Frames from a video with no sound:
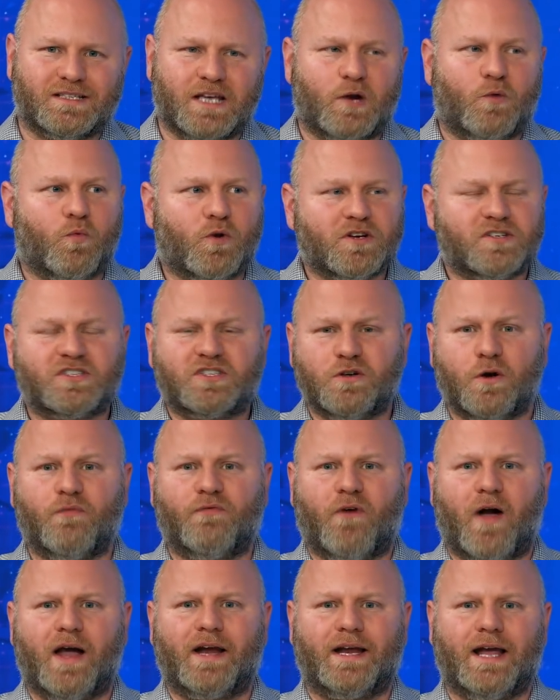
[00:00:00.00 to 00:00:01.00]
Like, we're still
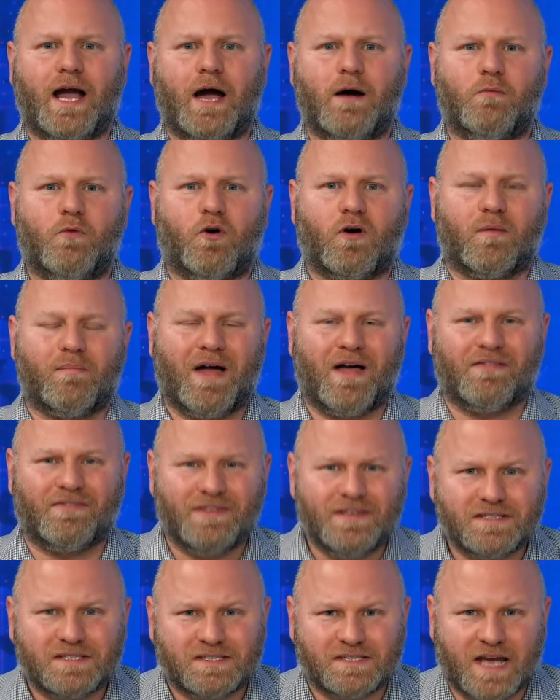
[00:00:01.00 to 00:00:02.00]
finding out more about
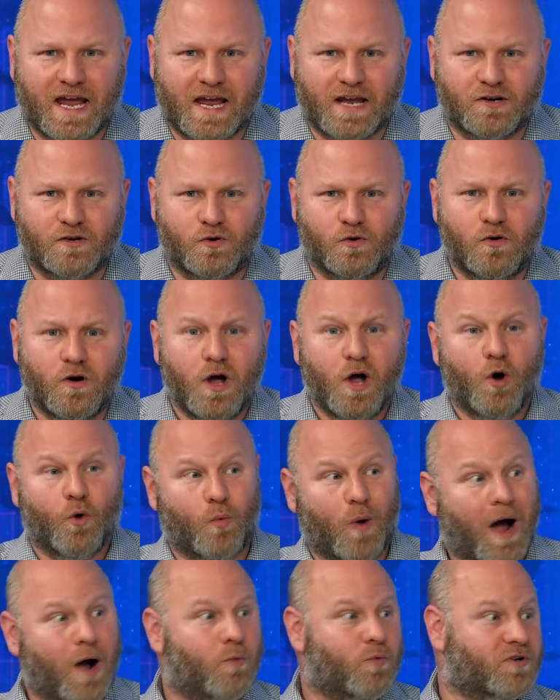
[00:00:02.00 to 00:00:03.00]
this scandal
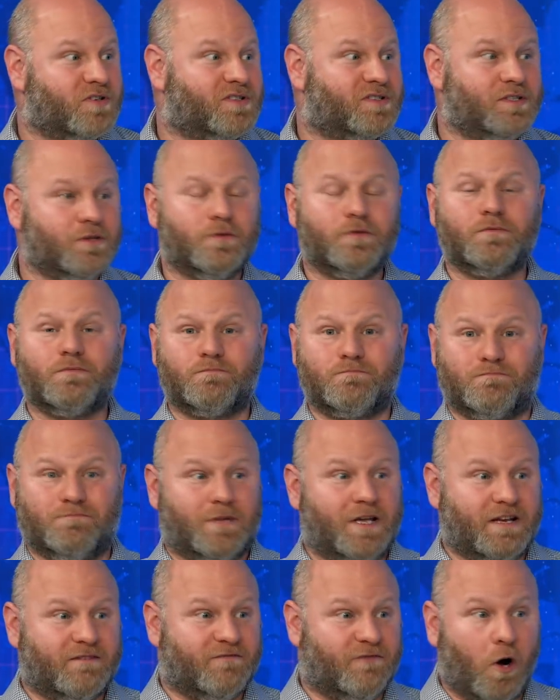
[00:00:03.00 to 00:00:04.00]
while we're still
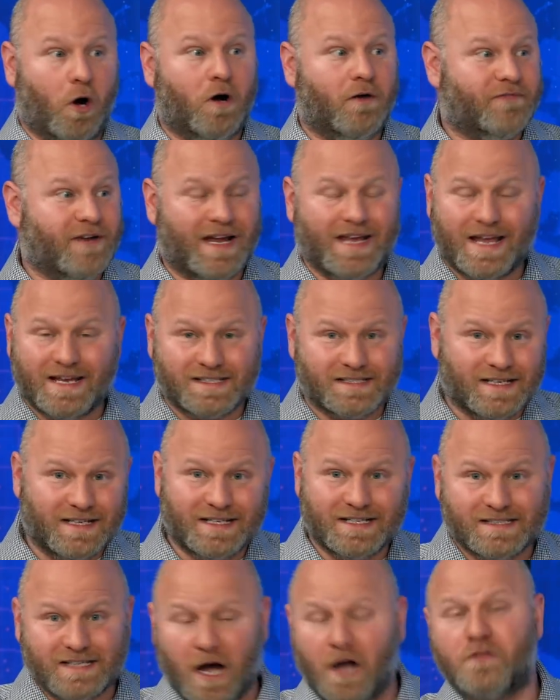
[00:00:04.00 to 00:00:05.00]
involved, I guess, in
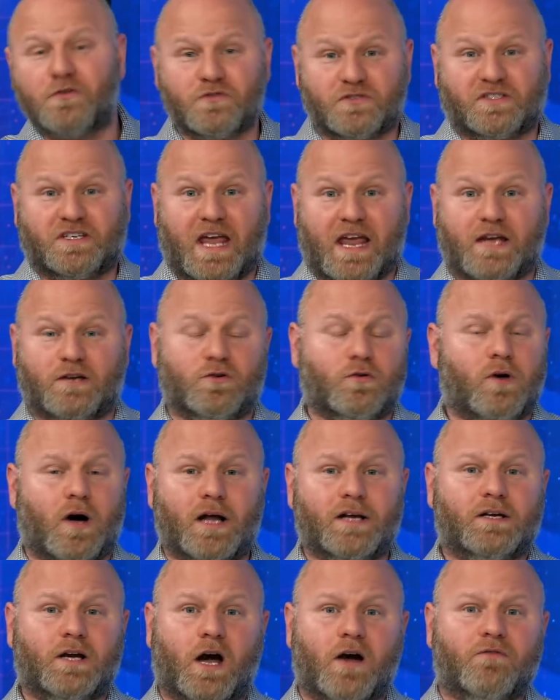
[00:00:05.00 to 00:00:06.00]
this other scandal,
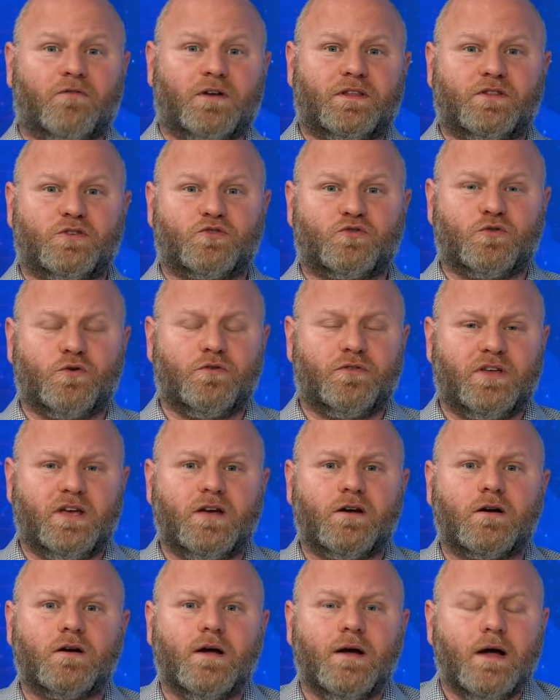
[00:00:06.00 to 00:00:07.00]
uncovering the truth
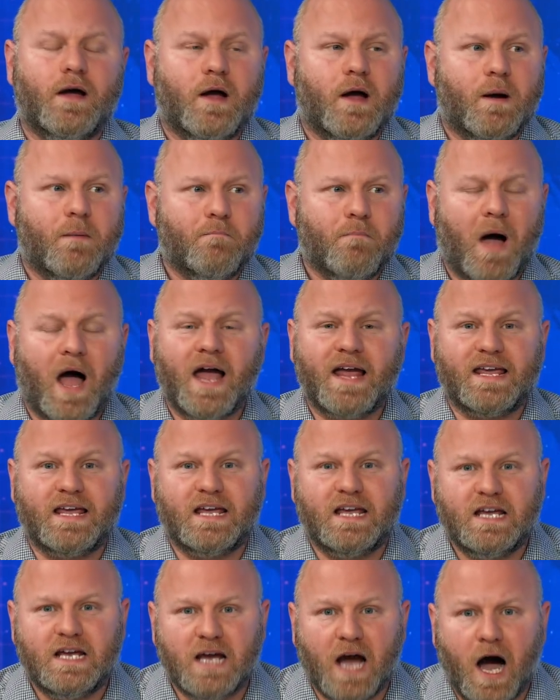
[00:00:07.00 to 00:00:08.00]
here. My
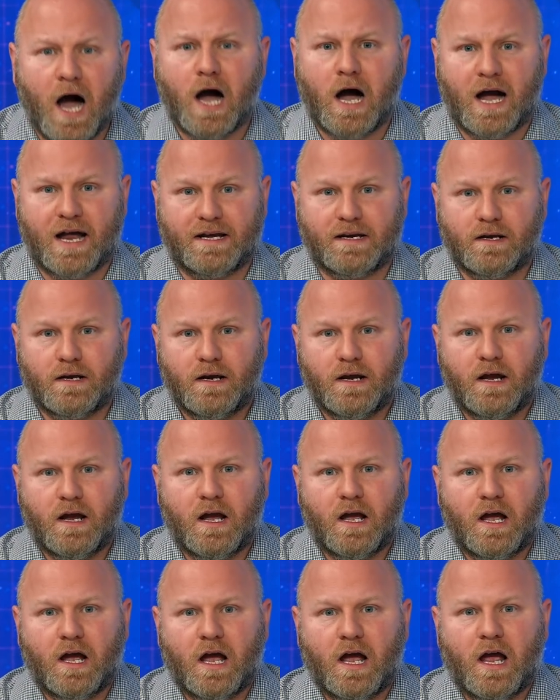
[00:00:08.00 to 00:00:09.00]
God,
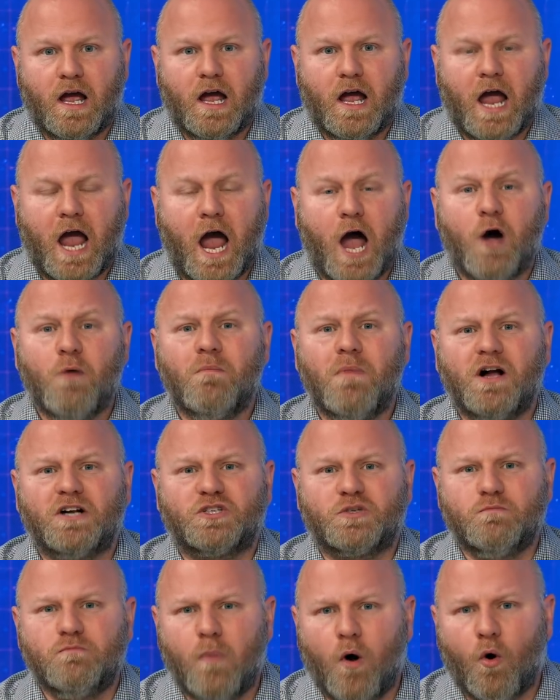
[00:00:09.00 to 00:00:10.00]
how
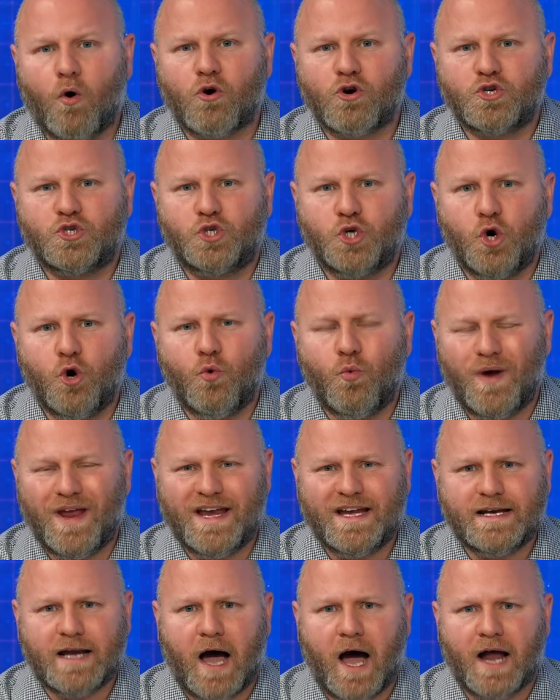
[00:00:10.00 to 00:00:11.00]
much more do we
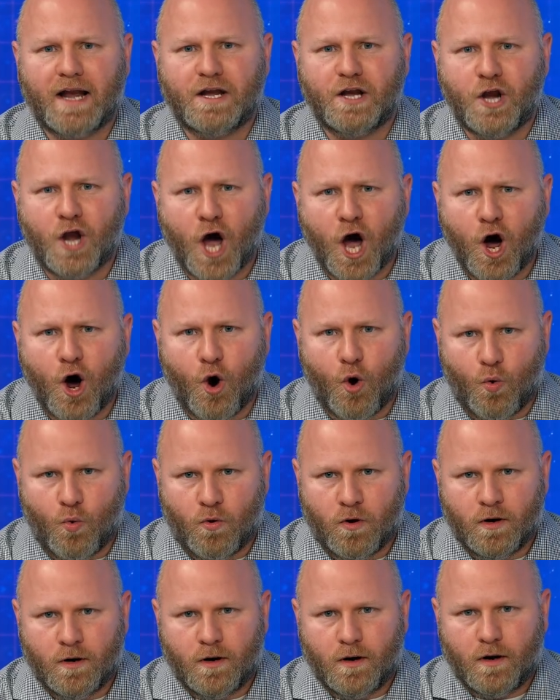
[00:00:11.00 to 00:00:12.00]
not know?